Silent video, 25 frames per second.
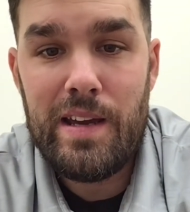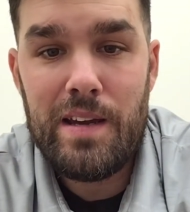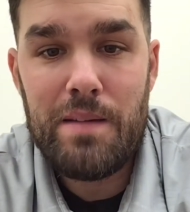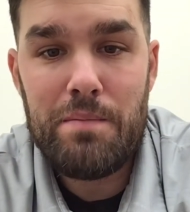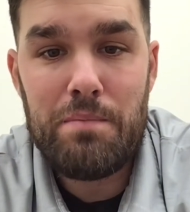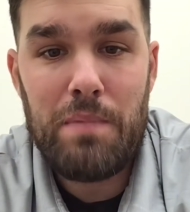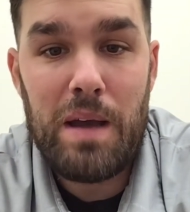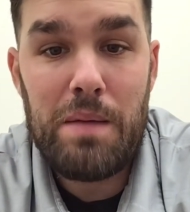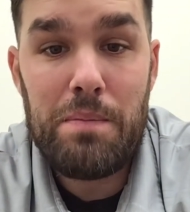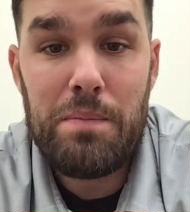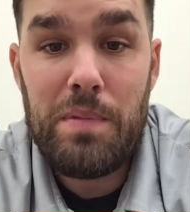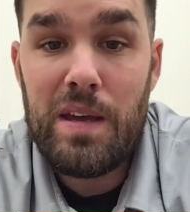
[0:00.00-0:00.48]

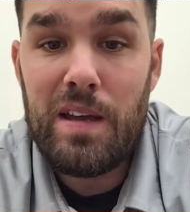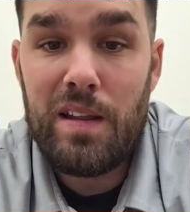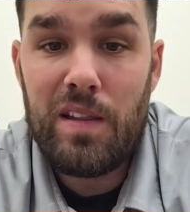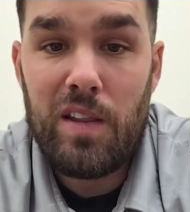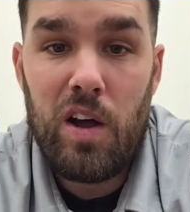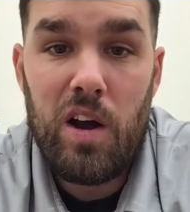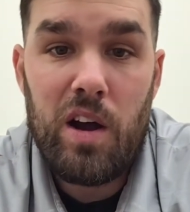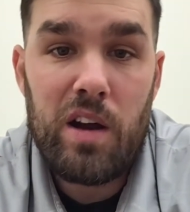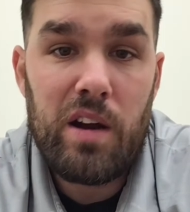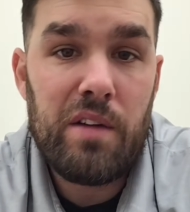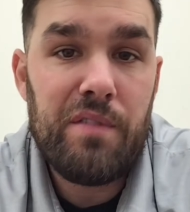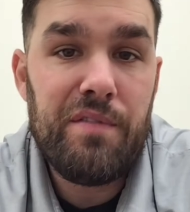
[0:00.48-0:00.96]
Might be a
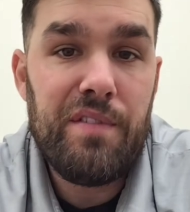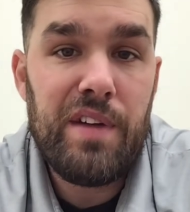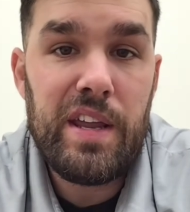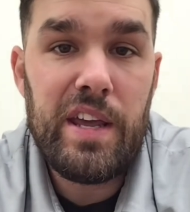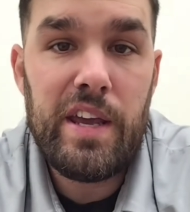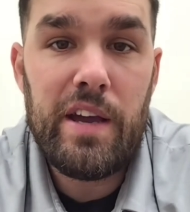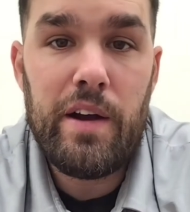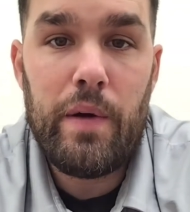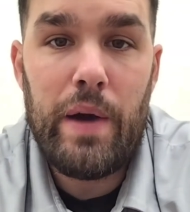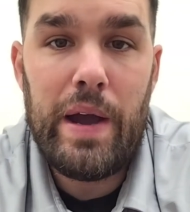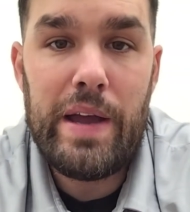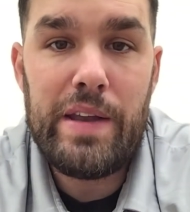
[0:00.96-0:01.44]
longer
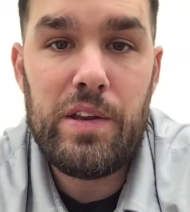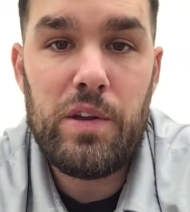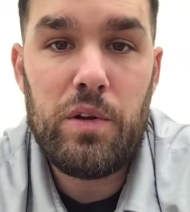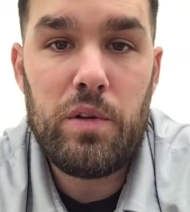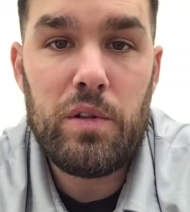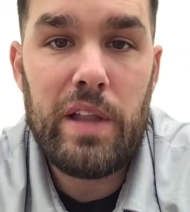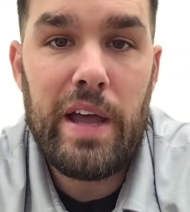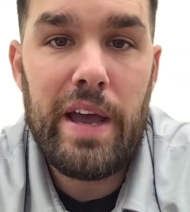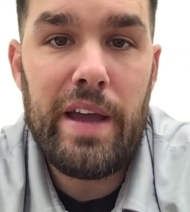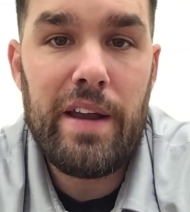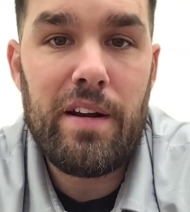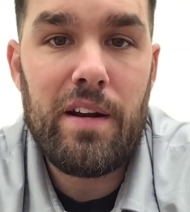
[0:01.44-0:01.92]
video I do
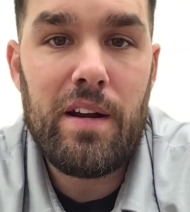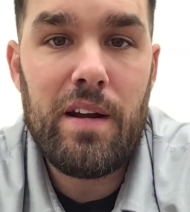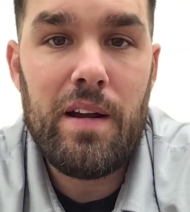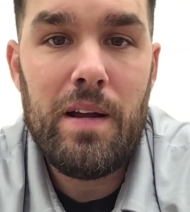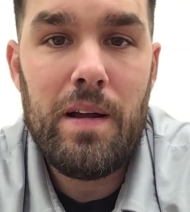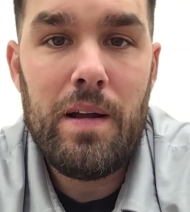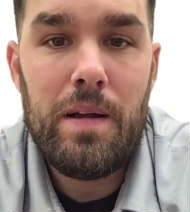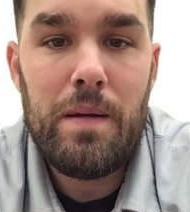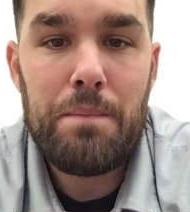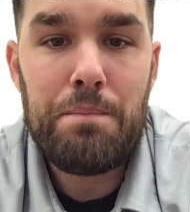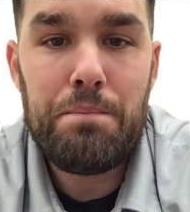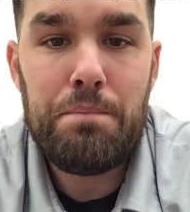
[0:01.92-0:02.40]
later.
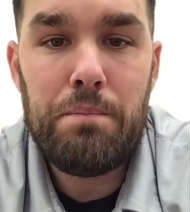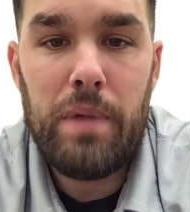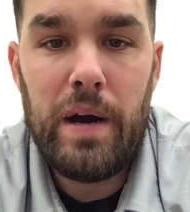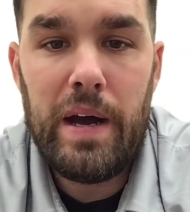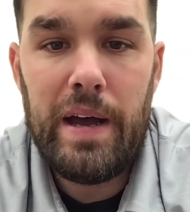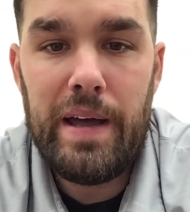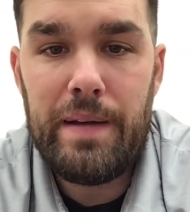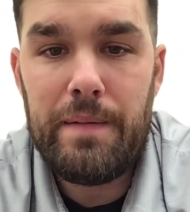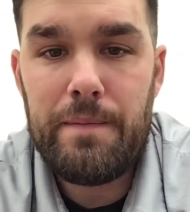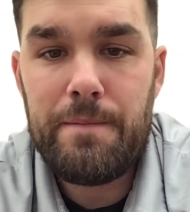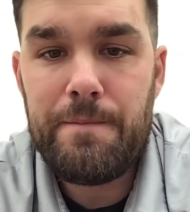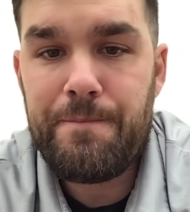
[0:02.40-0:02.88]

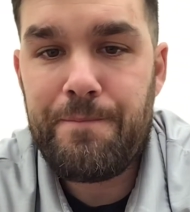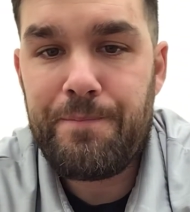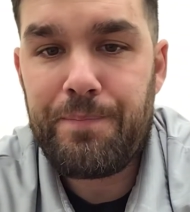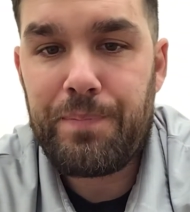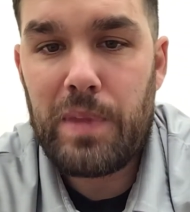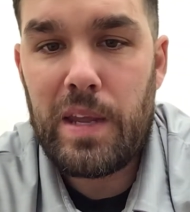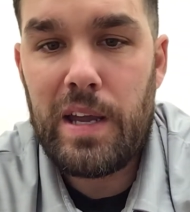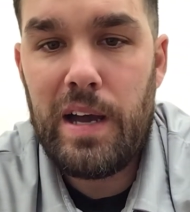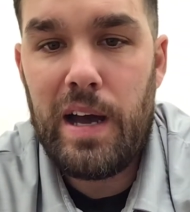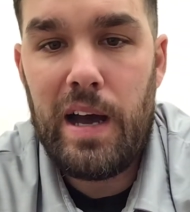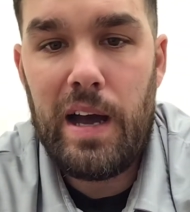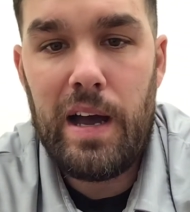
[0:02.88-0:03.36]
But
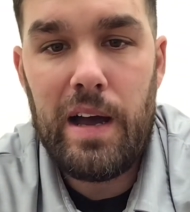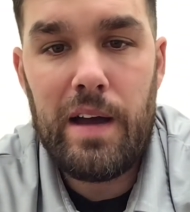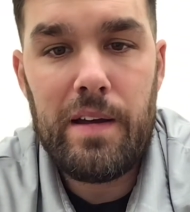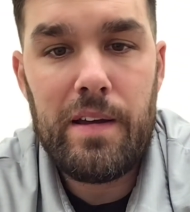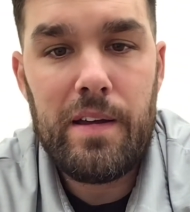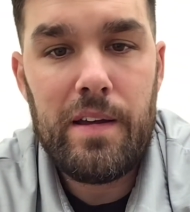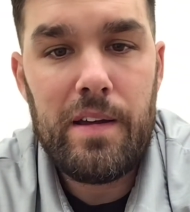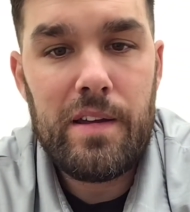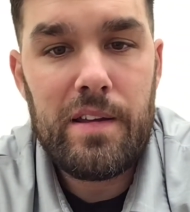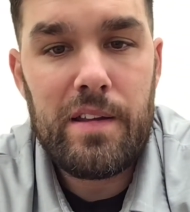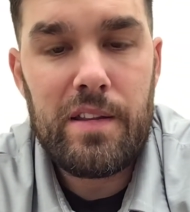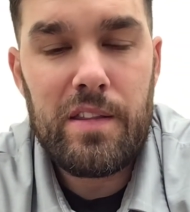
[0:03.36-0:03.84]

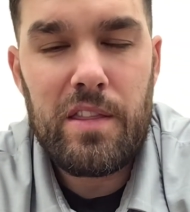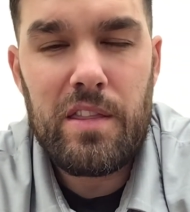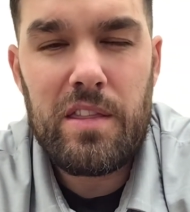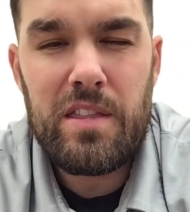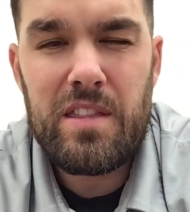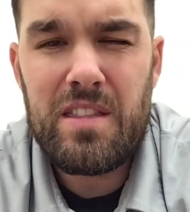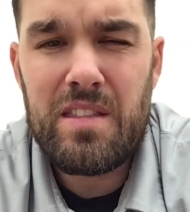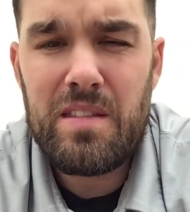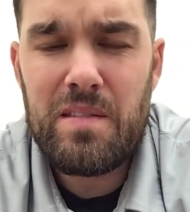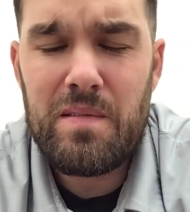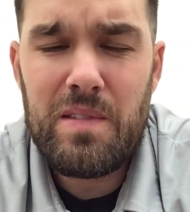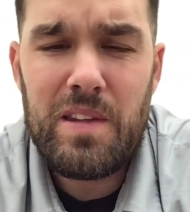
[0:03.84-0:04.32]

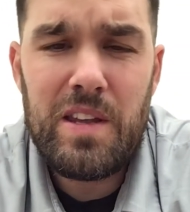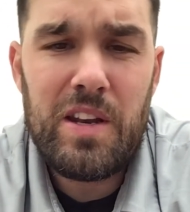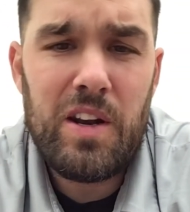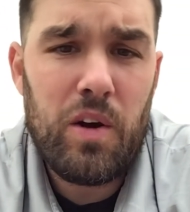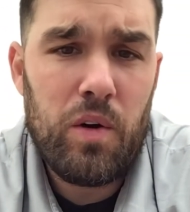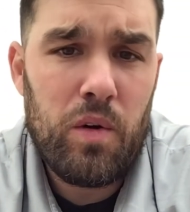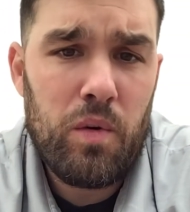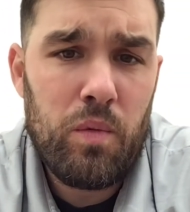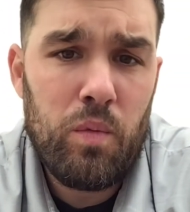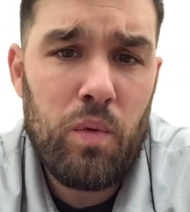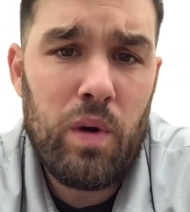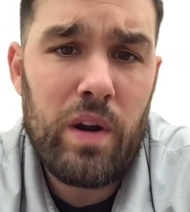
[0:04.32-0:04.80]

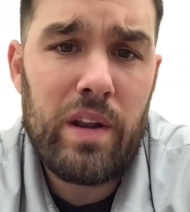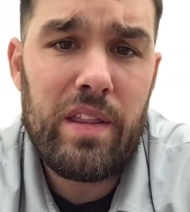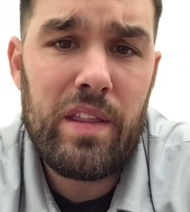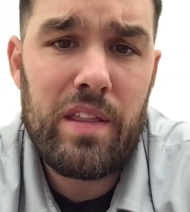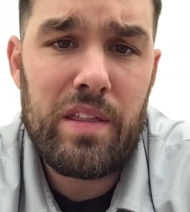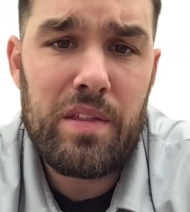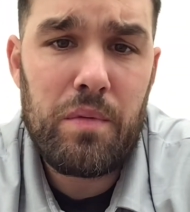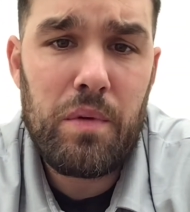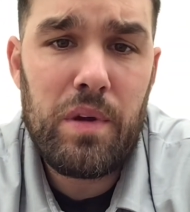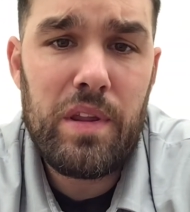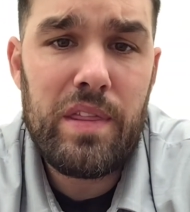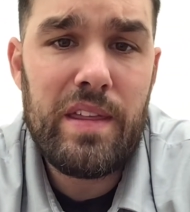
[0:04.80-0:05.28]
one of the
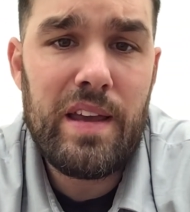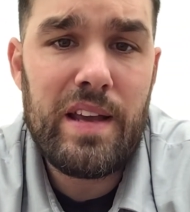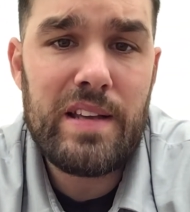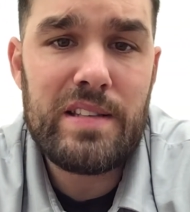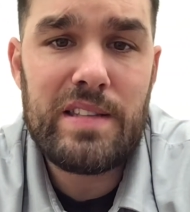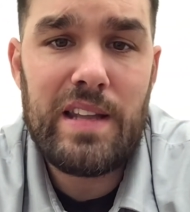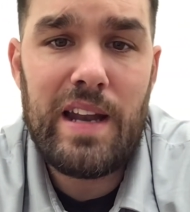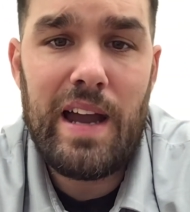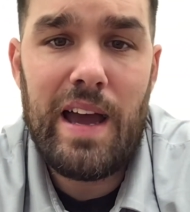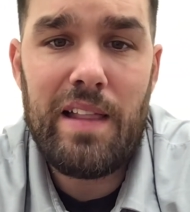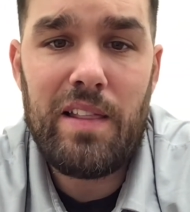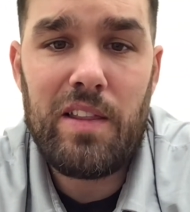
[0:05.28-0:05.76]
3 things
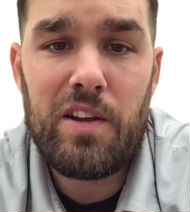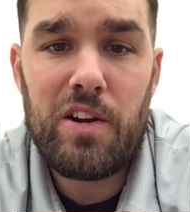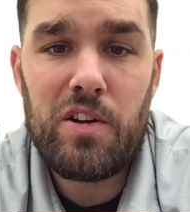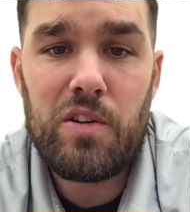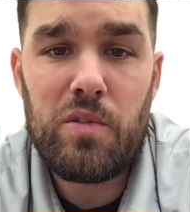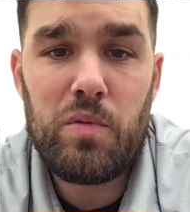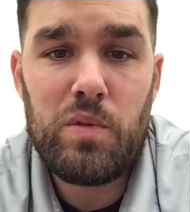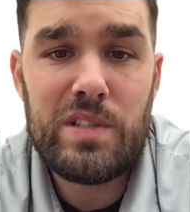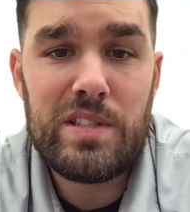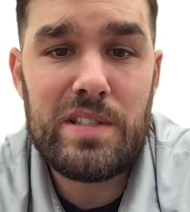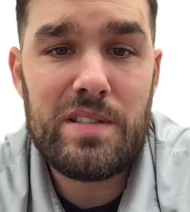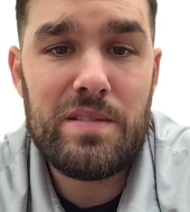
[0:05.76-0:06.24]
that I learned
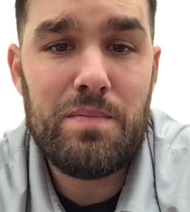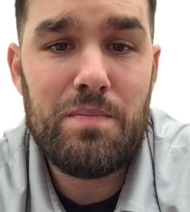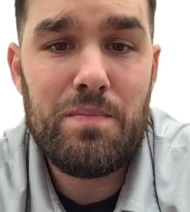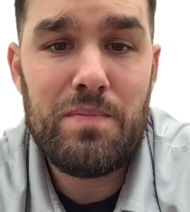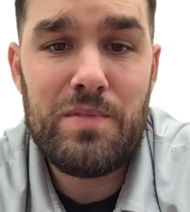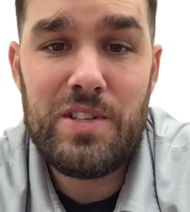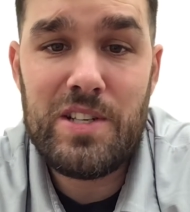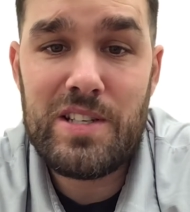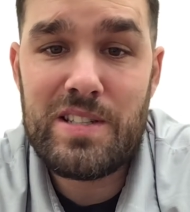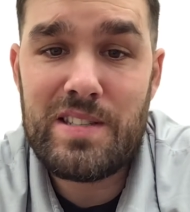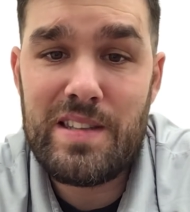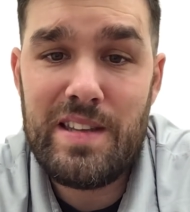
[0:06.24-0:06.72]
was
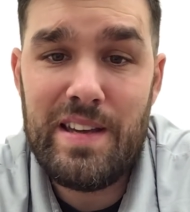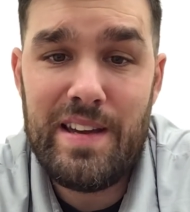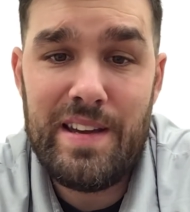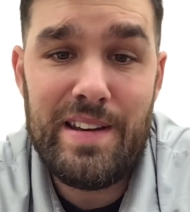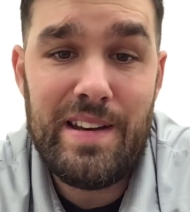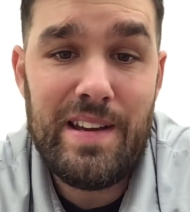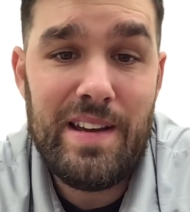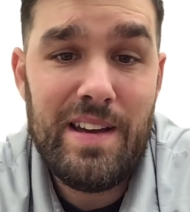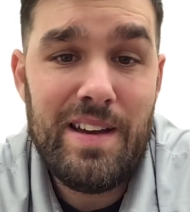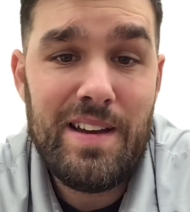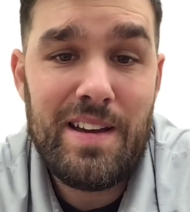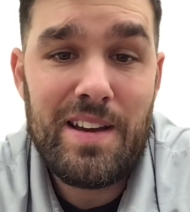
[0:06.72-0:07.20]
just that
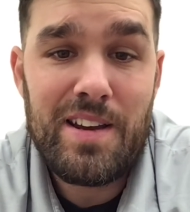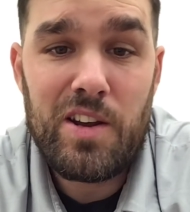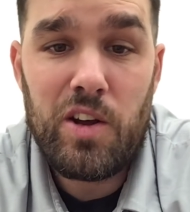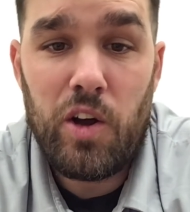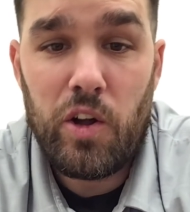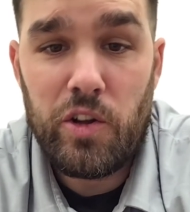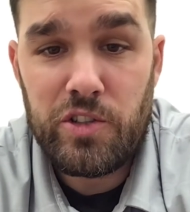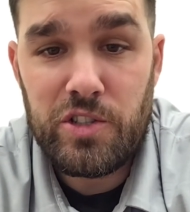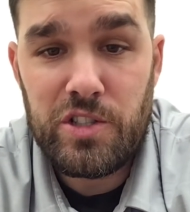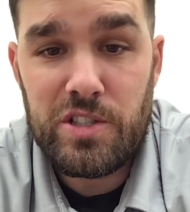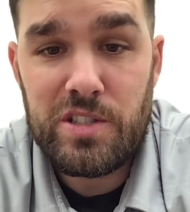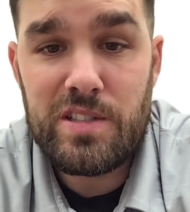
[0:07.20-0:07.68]

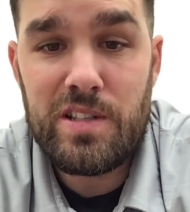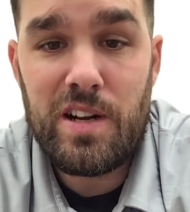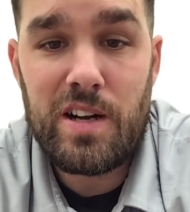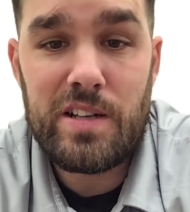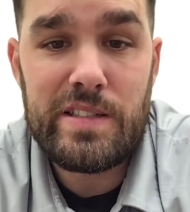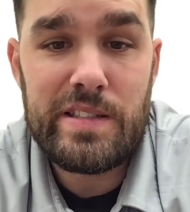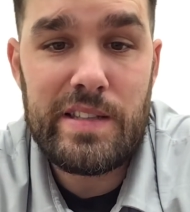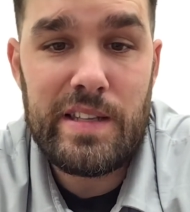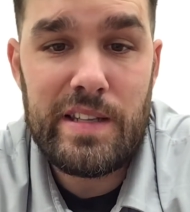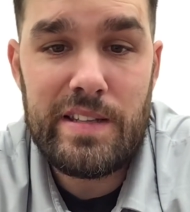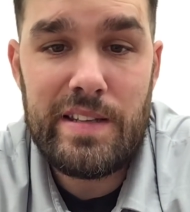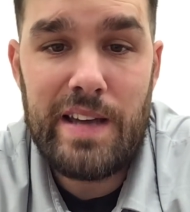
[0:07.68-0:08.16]
culture starts
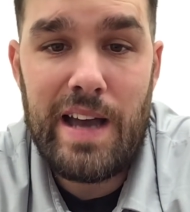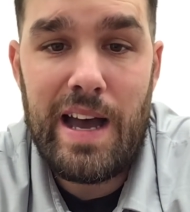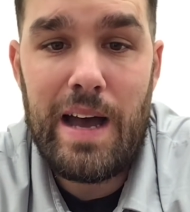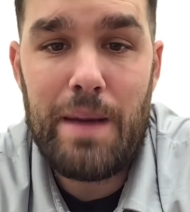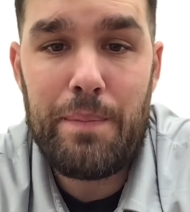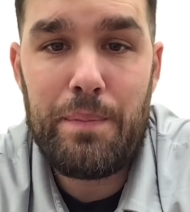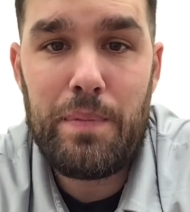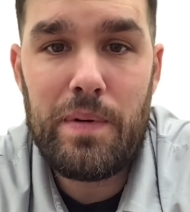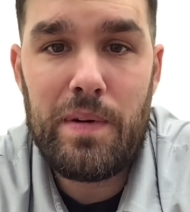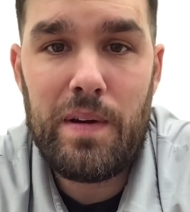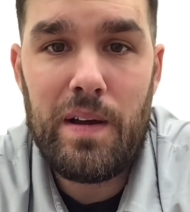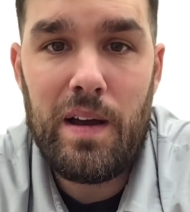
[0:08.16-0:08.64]
at the
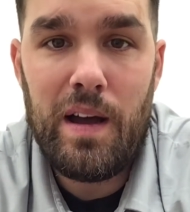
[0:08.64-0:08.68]
top.